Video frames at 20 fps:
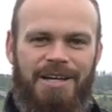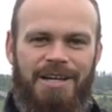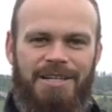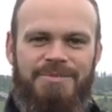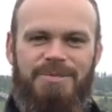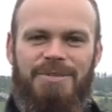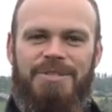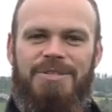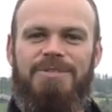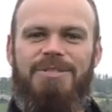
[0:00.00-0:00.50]
I
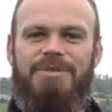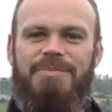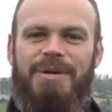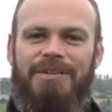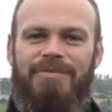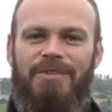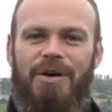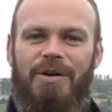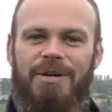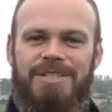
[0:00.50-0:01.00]
suppose there was a
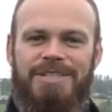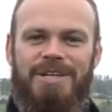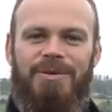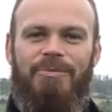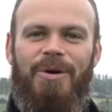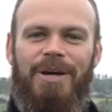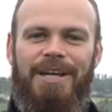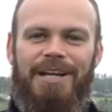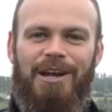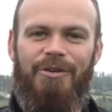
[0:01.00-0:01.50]
big focus on
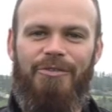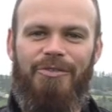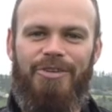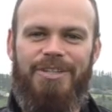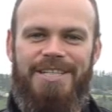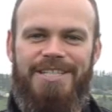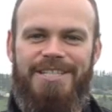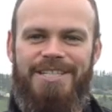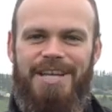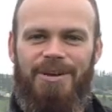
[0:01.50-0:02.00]
white clover
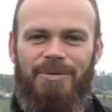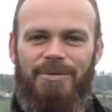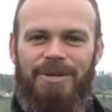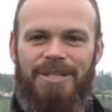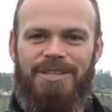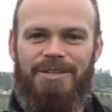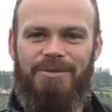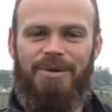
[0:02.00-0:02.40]
this year with